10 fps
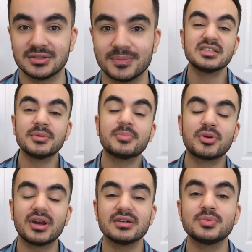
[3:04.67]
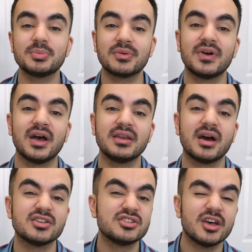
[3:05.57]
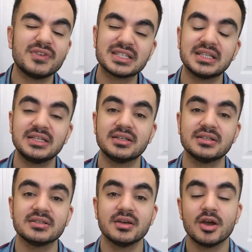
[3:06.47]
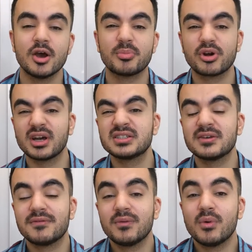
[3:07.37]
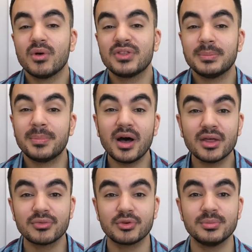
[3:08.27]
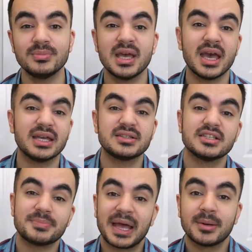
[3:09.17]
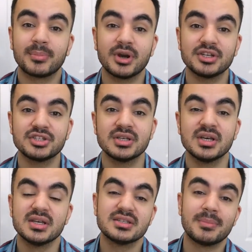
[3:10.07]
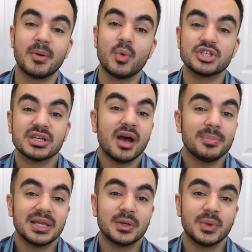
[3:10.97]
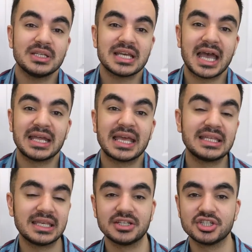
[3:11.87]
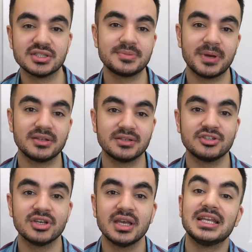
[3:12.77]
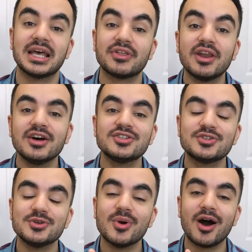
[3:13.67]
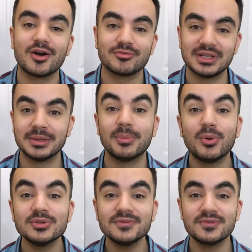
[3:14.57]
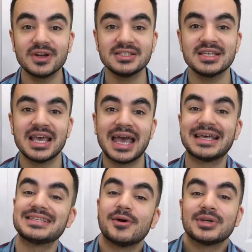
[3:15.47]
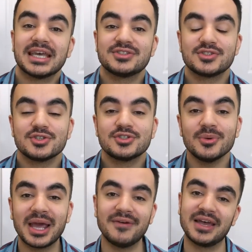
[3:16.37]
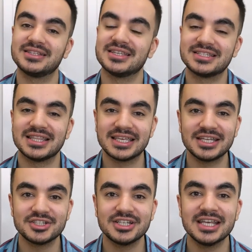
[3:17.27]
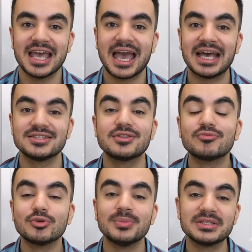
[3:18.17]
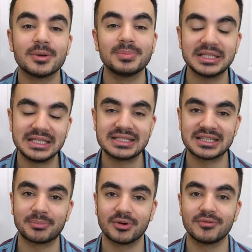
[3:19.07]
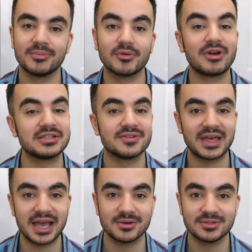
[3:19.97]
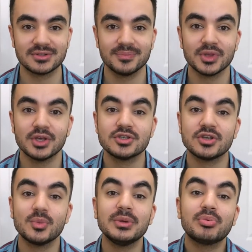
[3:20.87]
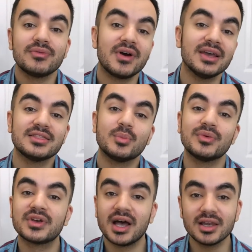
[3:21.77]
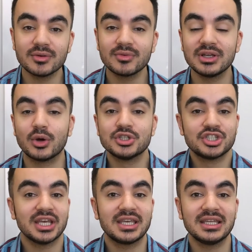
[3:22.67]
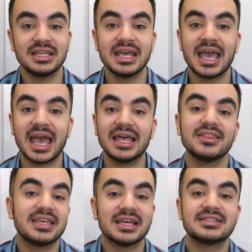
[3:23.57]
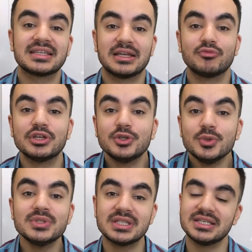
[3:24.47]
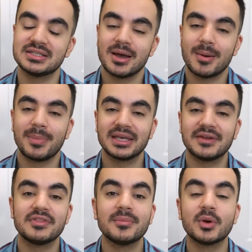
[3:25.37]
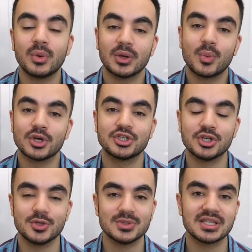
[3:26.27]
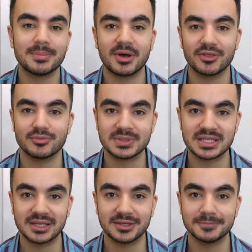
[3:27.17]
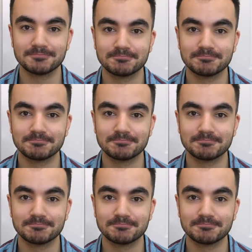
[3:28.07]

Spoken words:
Some of the products we provide are surface cleaners, products for the bathroom, a dustpan and brush, some washing up liquid, and a kitchen sponge. Now, the last two are really important for us, as our guests don't have access to the kitchen, as the room is completely separate from the rest of the house. So we provide them with cutlery on check-in, and the guests can reuse these by giving them a quick wash using the bathroom sink.